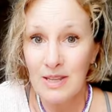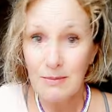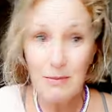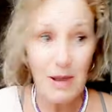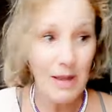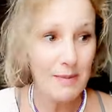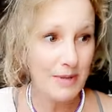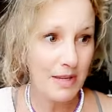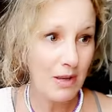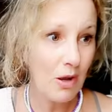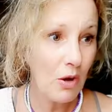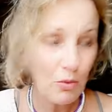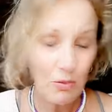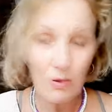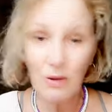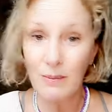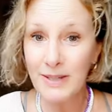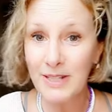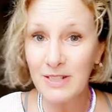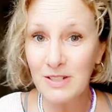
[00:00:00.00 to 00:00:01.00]
It might be, oh,
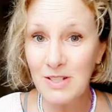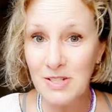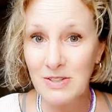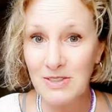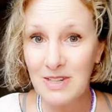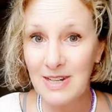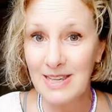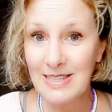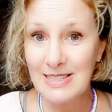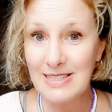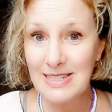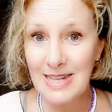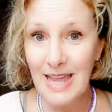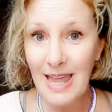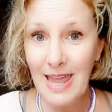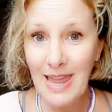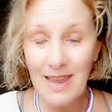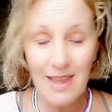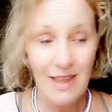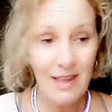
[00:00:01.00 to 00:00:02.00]
what am I going to do the next
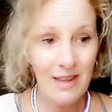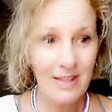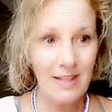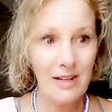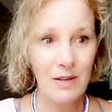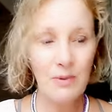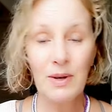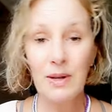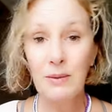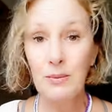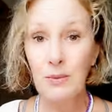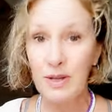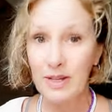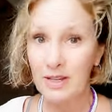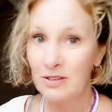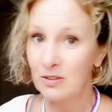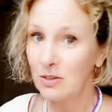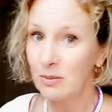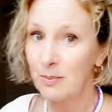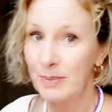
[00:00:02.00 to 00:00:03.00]
day? You know, when I'm
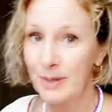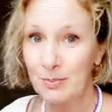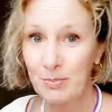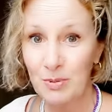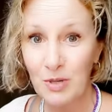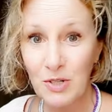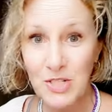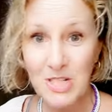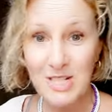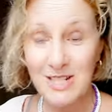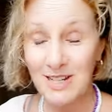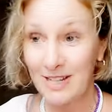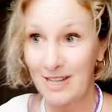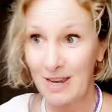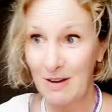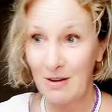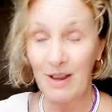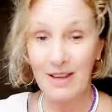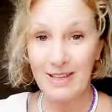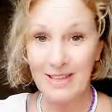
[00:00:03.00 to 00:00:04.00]
working on a big project,
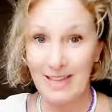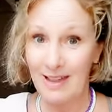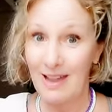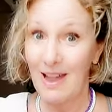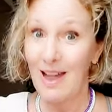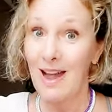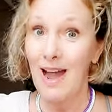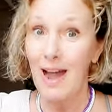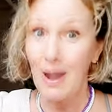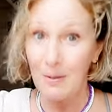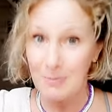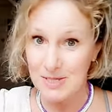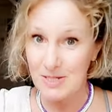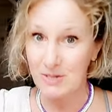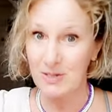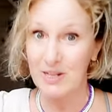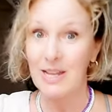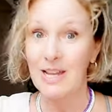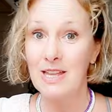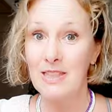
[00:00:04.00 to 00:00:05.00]
I get
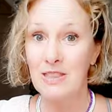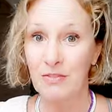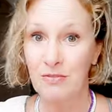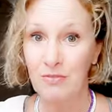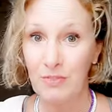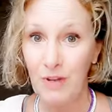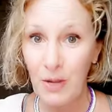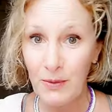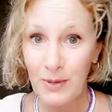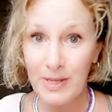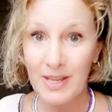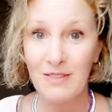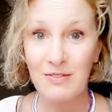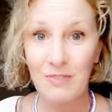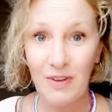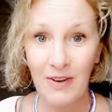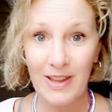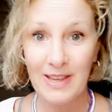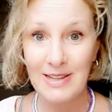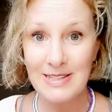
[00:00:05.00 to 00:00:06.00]
absolutely in the flow. I get
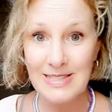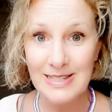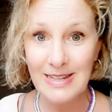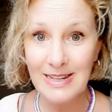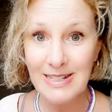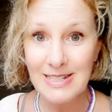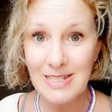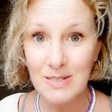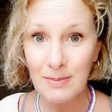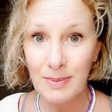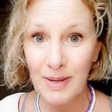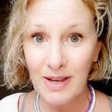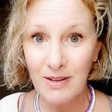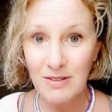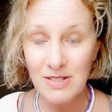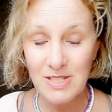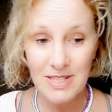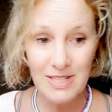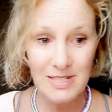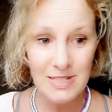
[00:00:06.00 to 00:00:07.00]
very excited
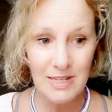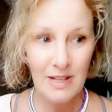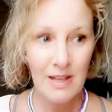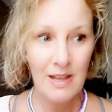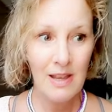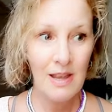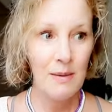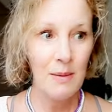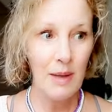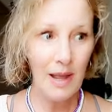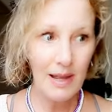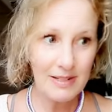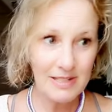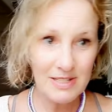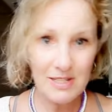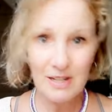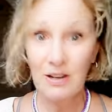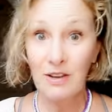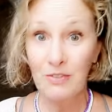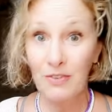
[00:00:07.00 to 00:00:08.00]
about it. And,
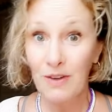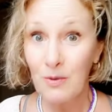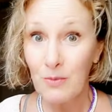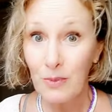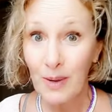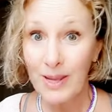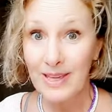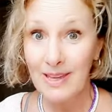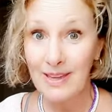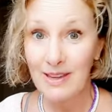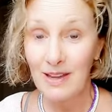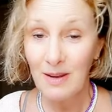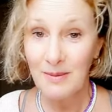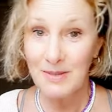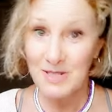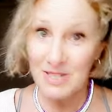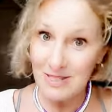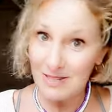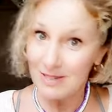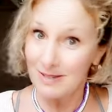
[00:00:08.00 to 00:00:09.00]
you know, if I'm waking up,
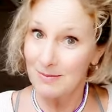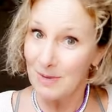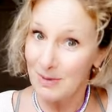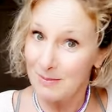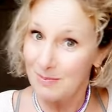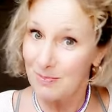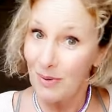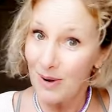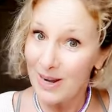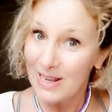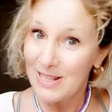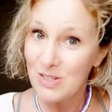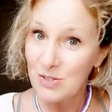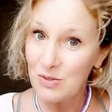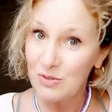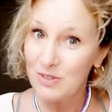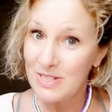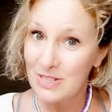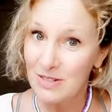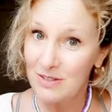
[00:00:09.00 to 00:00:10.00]
it's just like my brain's
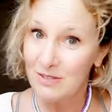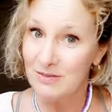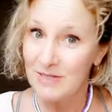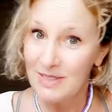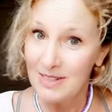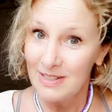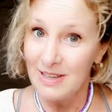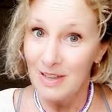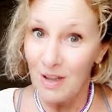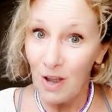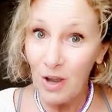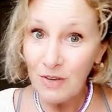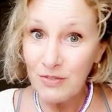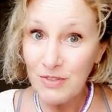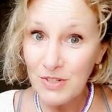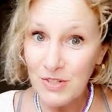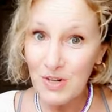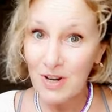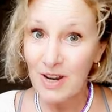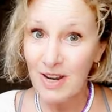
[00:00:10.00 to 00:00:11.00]
already on
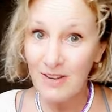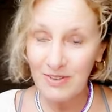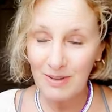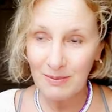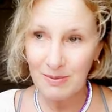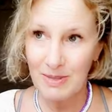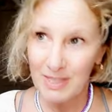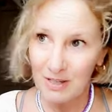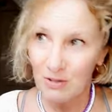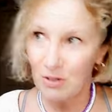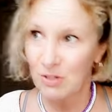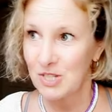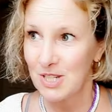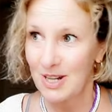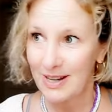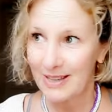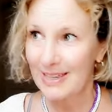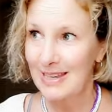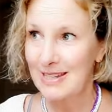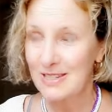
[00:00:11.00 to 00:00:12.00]
overdrive and I'm thinking, oh,
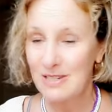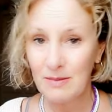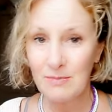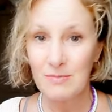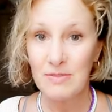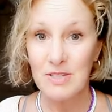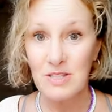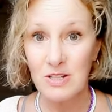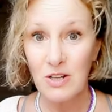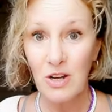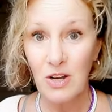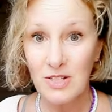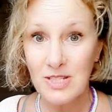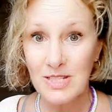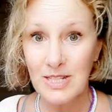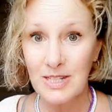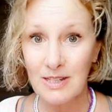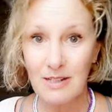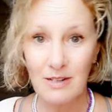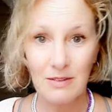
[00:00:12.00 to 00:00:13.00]
should I get up and start
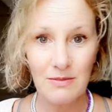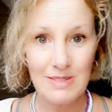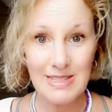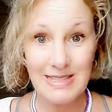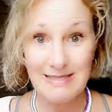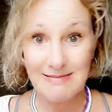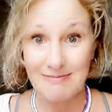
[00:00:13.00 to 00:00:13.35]
it? You know,